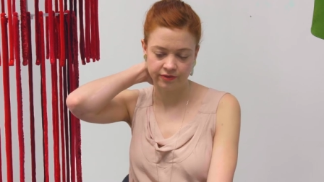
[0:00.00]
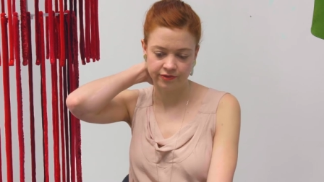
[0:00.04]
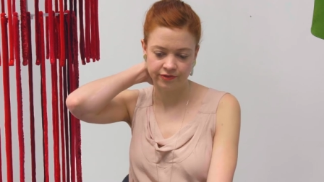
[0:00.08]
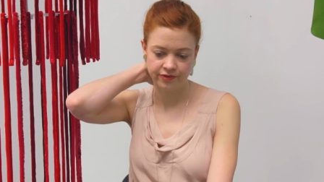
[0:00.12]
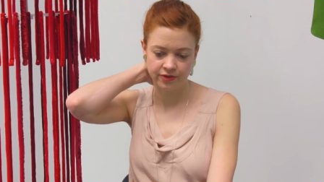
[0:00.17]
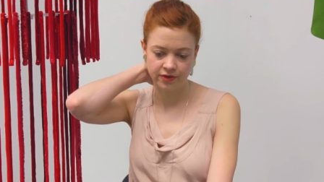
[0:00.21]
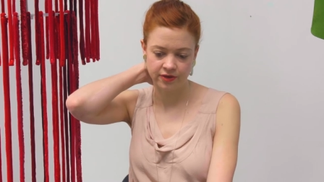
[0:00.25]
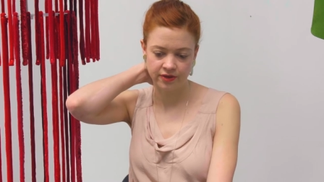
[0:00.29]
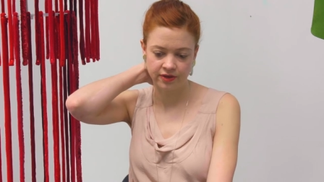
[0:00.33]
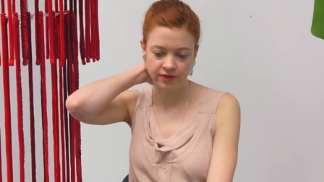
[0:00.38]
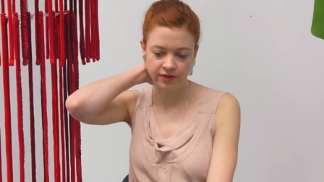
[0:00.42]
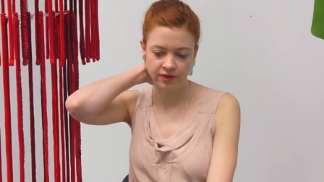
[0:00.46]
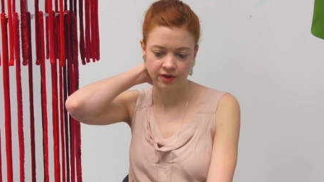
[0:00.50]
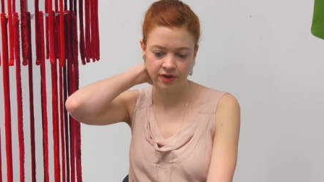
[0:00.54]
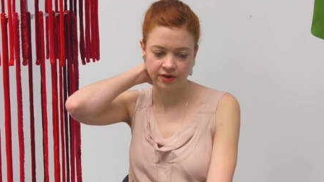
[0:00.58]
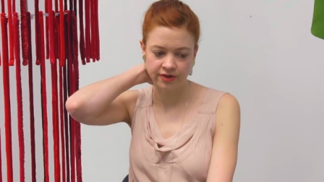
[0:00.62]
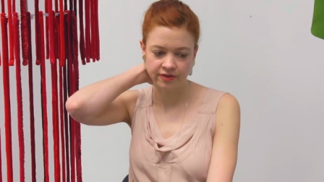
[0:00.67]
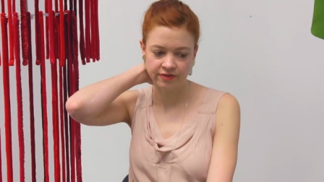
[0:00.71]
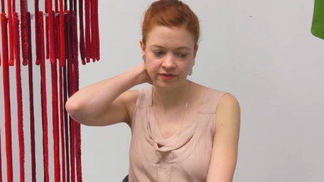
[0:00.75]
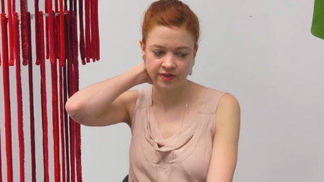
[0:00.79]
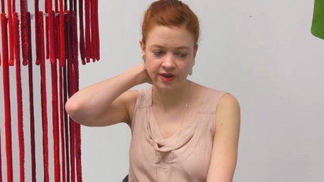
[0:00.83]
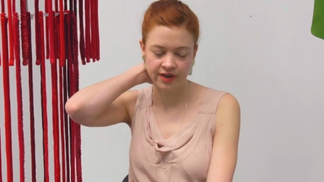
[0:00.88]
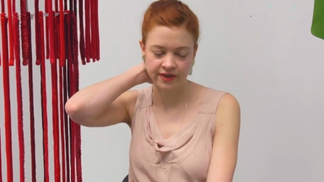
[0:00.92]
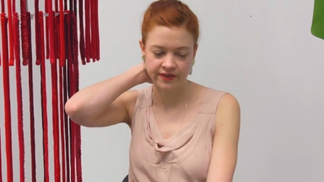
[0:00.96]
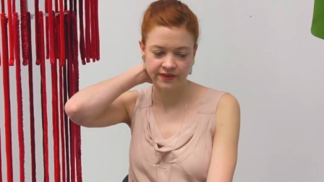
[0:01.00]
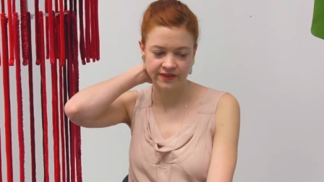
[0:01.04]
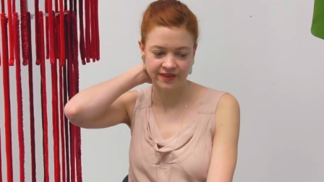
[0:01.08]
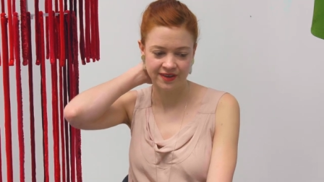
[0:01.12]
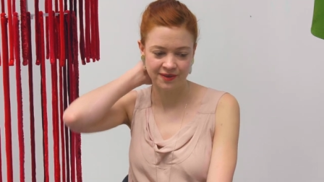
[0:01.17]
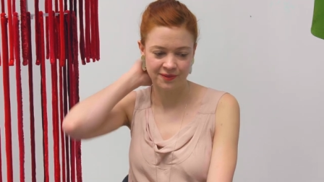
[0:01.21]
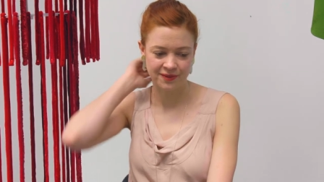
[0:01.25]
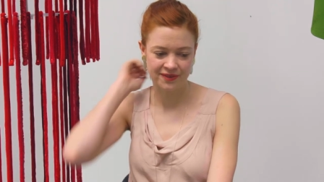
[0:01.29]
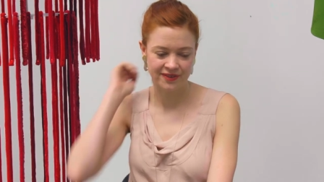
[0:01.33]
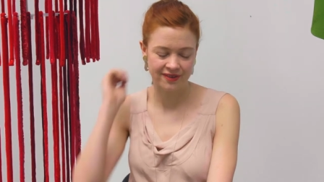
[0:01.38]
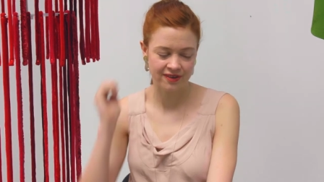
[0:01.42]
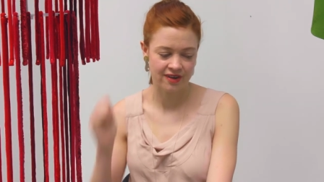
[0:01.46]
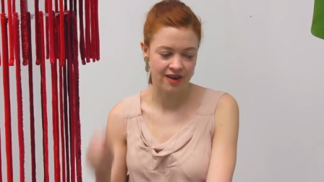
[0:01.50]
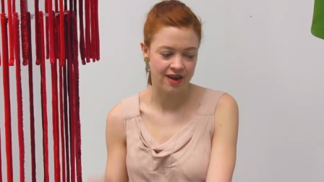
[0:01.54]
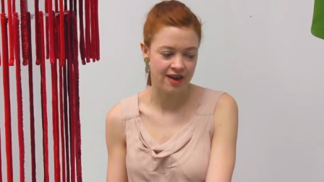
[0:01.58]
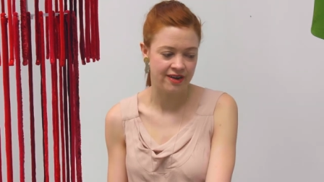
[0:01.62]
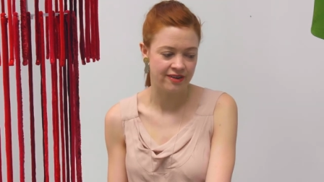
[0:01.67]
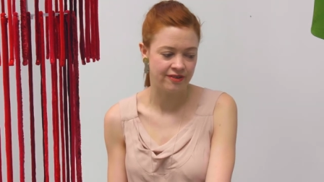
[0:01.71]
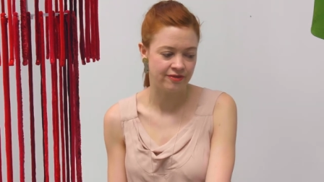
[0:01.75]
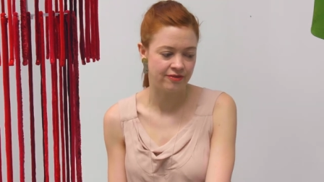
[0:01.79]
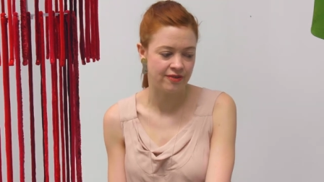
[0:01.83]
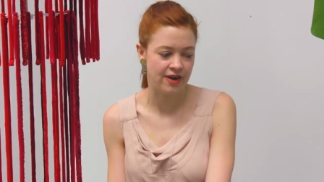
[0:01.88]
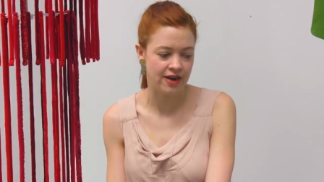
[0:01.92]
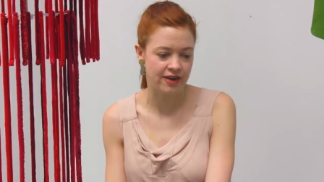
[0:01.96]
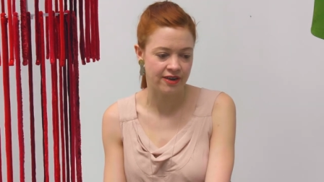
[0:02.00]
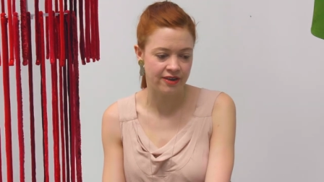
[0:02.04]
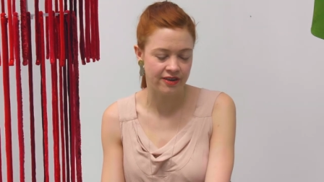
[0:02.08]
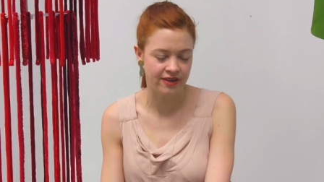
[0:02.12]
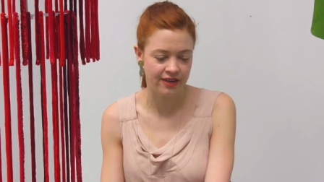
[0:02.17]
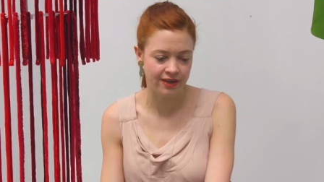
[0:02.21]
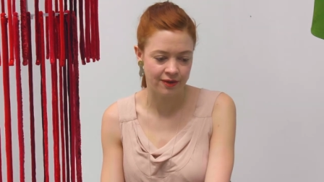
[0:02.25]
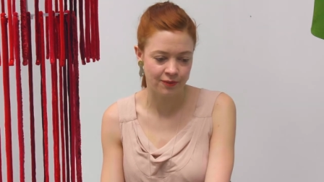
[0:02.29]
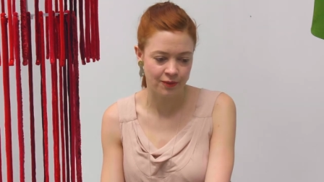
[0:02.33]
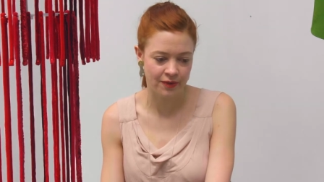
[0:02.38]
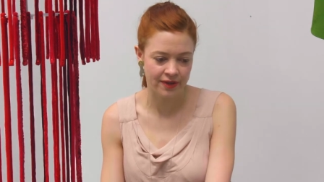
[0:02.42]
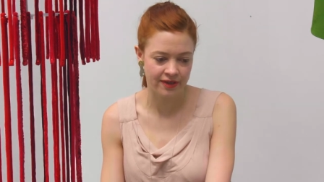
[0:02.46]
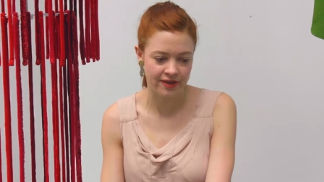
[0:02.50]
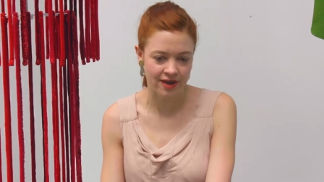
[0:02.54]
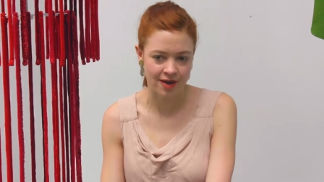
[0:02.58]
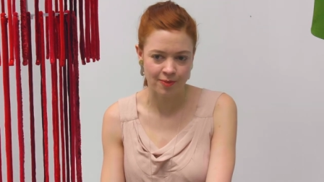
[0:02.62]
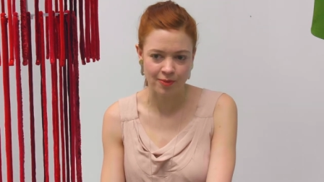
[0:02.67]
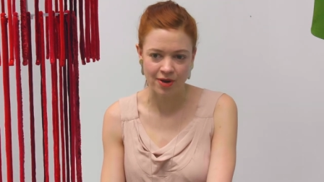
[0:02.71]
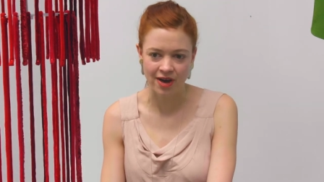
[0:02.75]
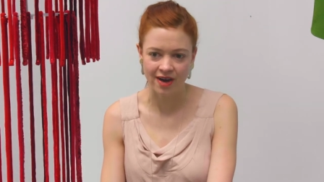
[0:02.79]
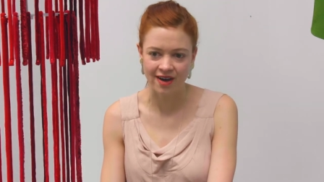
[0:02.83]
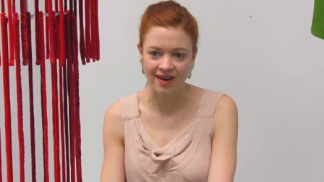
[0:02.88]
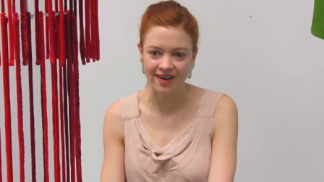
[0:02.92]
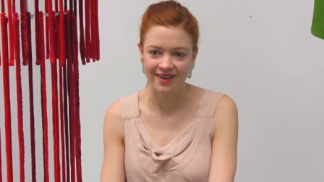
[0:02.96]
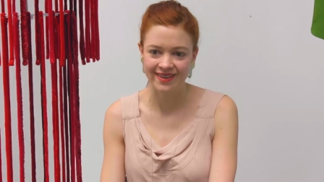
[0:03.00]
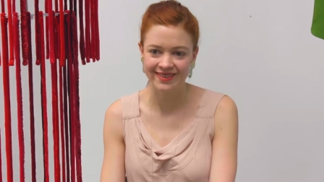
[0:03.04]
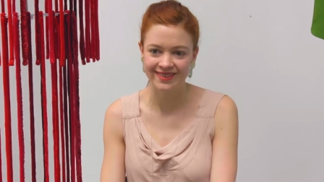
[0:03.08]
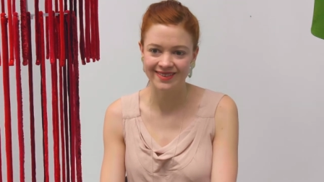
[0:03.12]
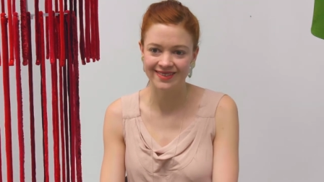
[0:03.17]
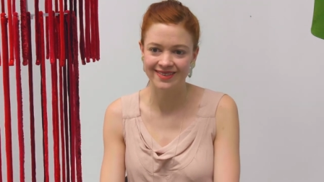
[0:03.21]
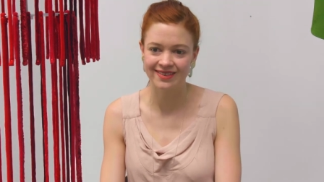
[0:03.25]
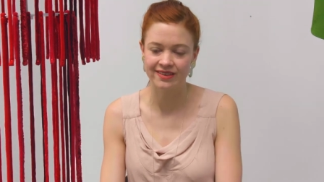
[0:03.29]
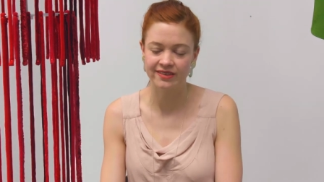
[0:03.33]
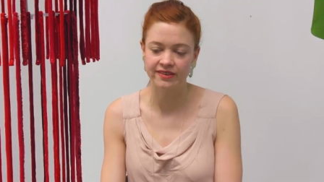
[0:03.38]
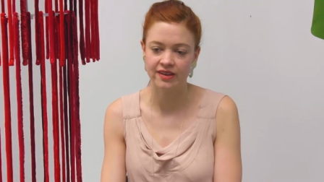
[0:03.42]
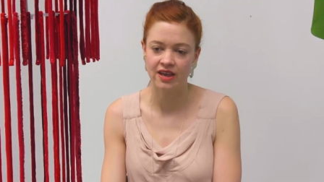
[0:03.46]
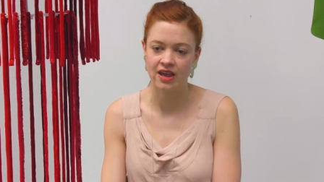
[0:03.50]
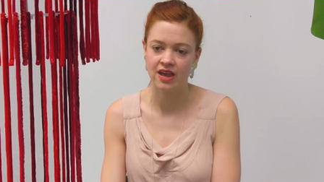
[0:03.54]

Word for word: for a lot of us, it was a kind of reckoning with our pasts